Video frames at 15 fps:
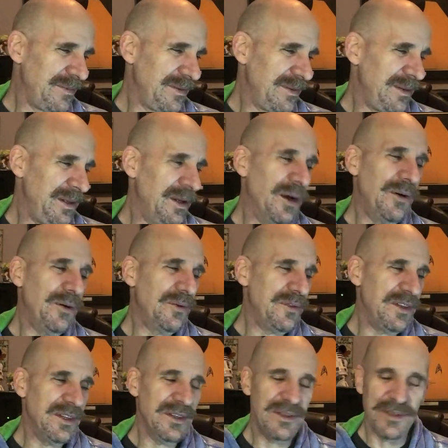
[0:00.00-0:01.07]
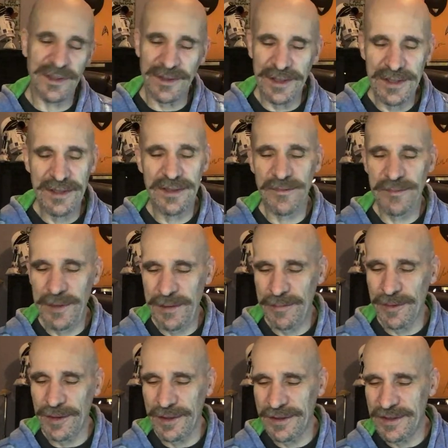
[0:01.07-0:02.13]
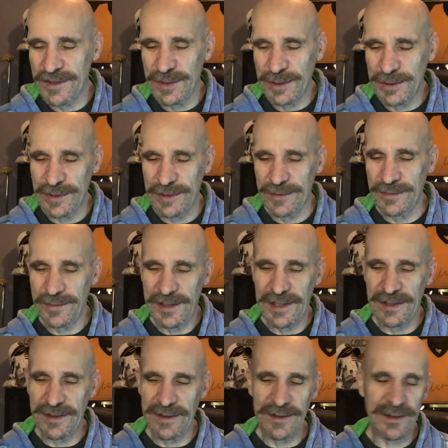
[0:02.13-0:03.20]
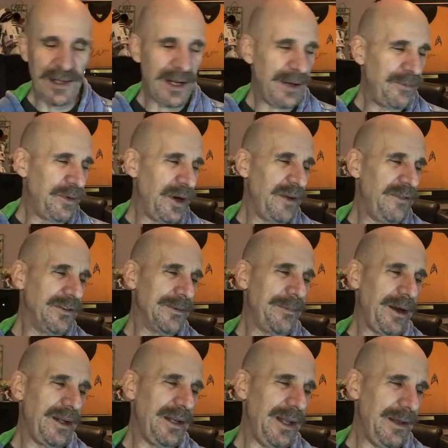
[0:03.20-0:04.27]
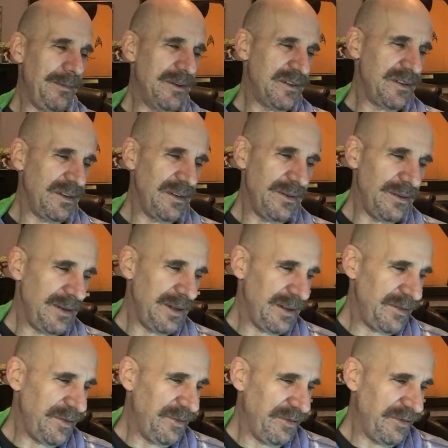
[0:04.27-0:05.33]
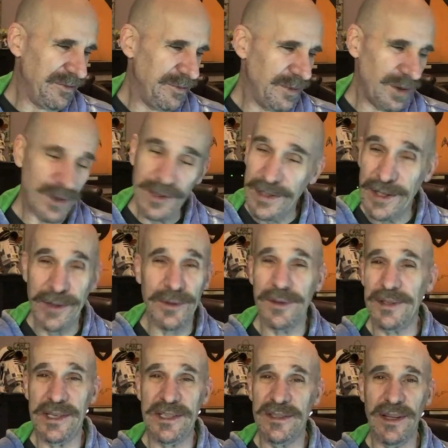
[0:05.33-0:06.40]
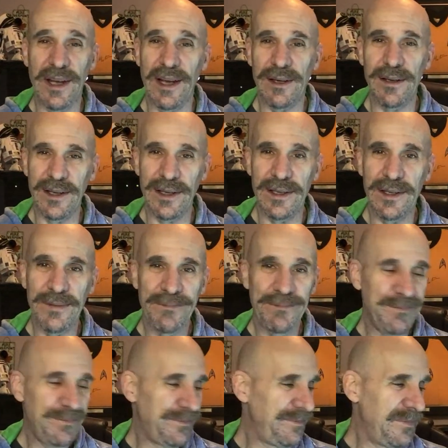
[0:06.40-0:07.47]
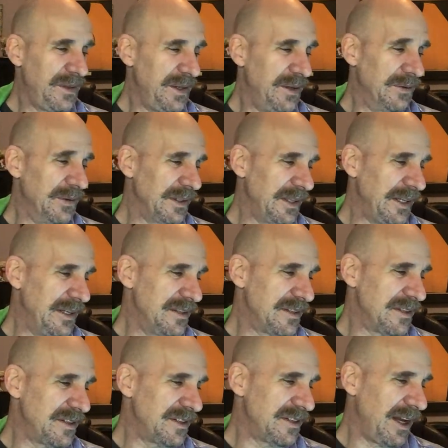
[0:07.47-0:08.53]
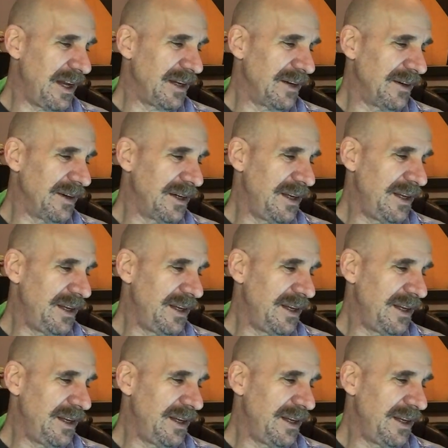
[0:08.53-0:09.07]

You know, the, the list of people on this crew that, that I pray for by name is in, is literally staggering. It really is. It's staggering.